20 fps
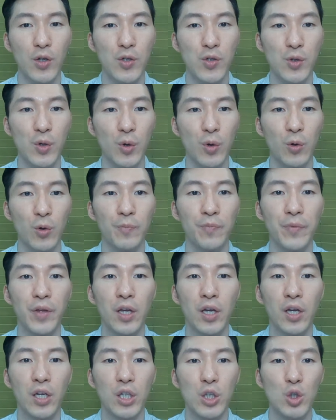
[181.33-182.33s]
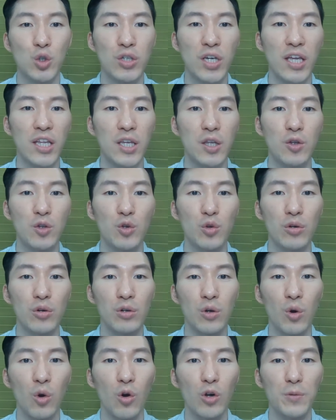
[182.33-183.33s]
So you can
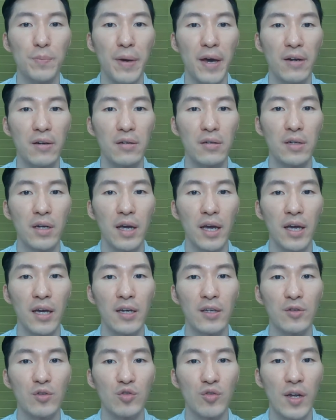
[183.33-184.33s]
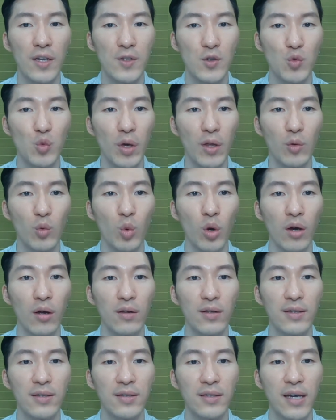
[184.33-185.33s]
endure cold better and do not sweat
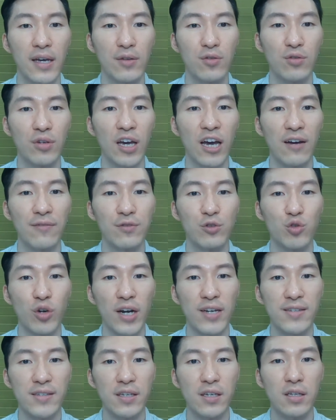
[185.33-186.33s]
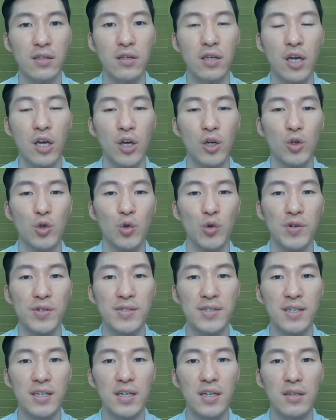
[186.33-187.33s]
well, tend to have dry skin, your
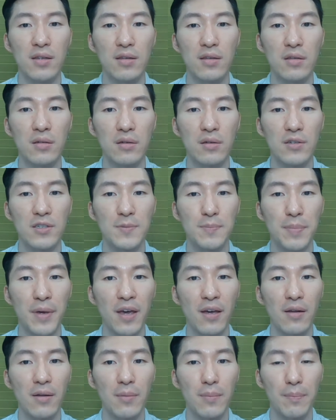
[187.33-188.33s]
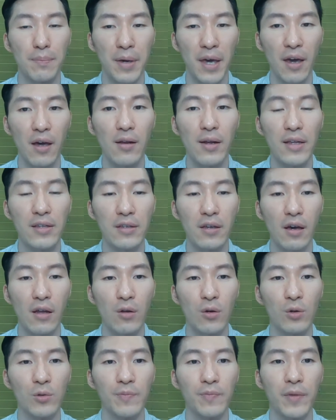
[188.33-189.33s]
skin turns pale and
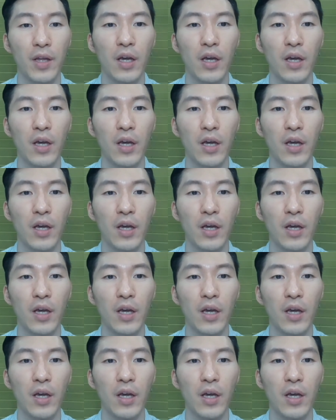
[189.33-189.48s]
yellow.